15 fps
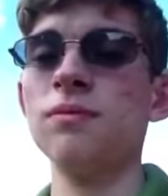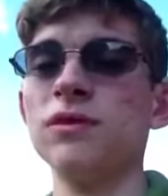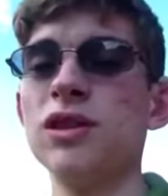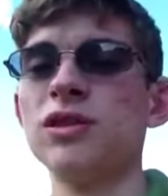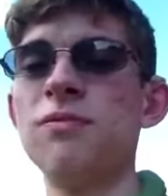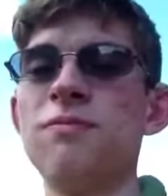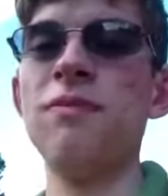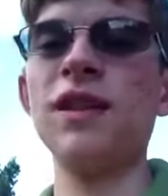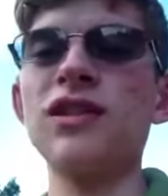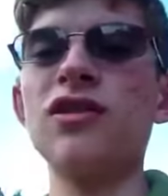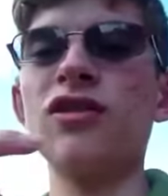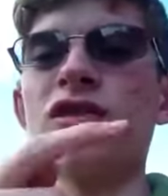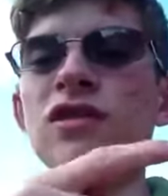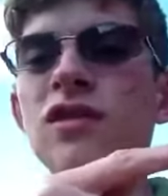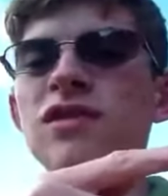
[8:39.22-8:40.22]
Just be
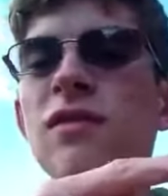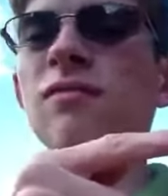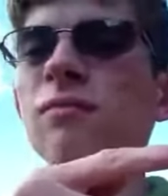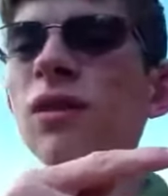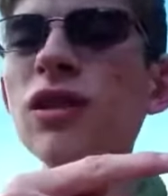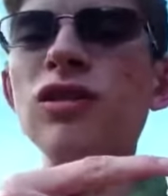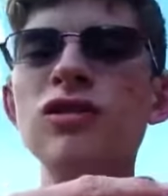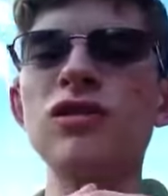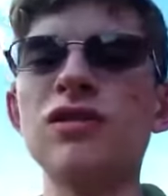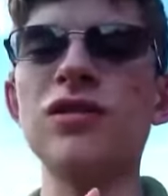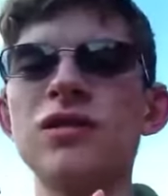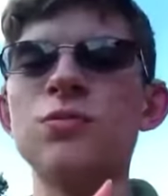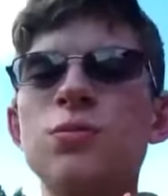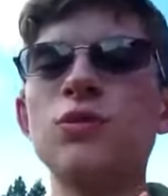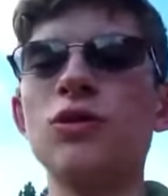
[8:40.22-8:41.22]
sure, be sure to
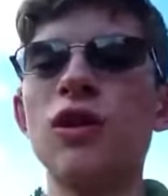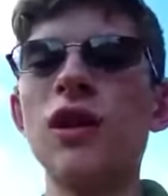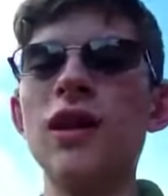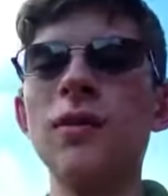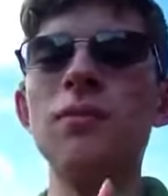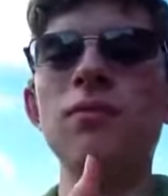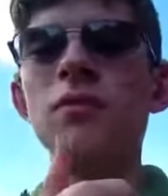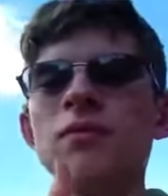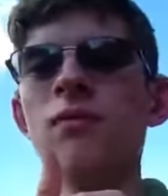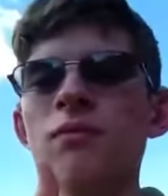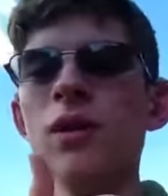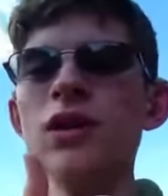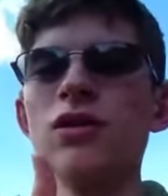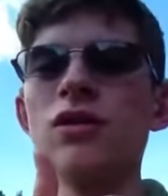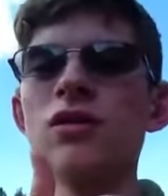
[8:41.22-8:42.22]
subscribe.
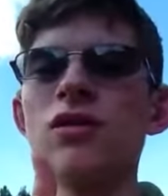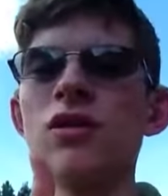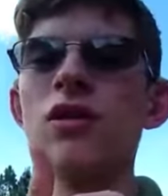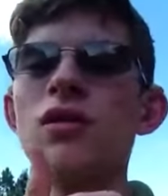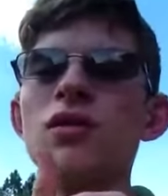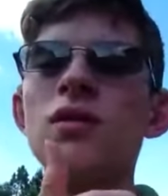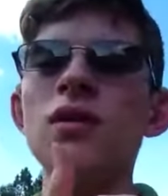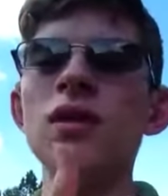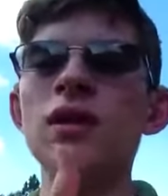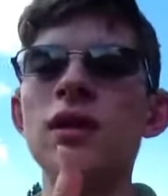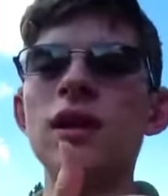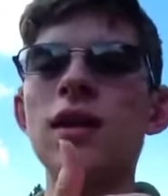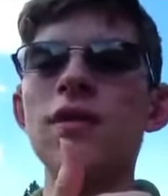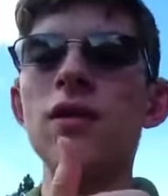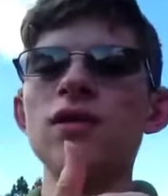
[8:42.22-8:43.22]
Be sure to
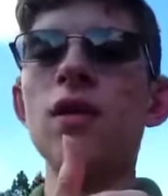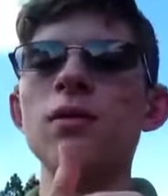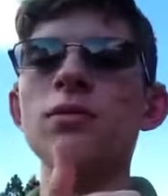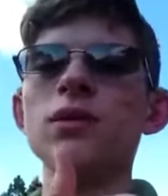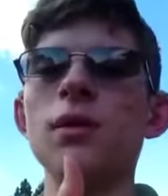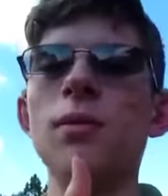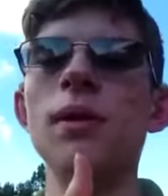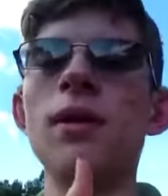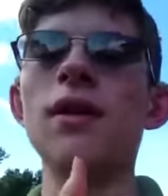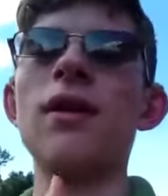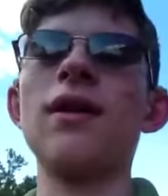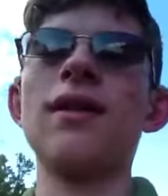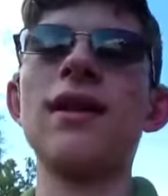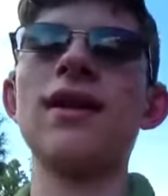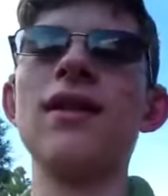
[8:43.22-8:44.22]
give a thumbs up. Oh,
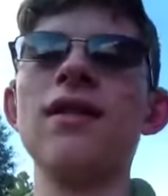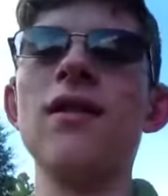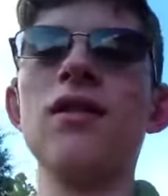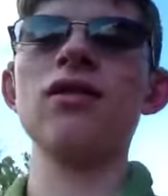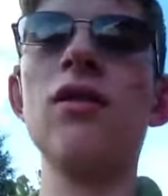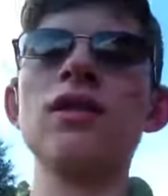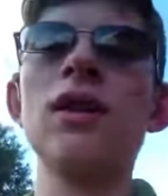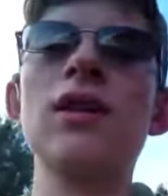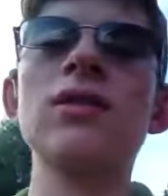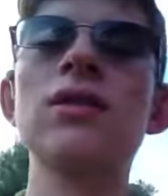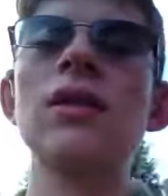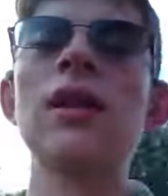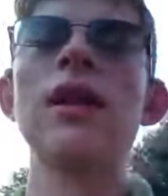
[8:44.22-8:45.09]
I got another text.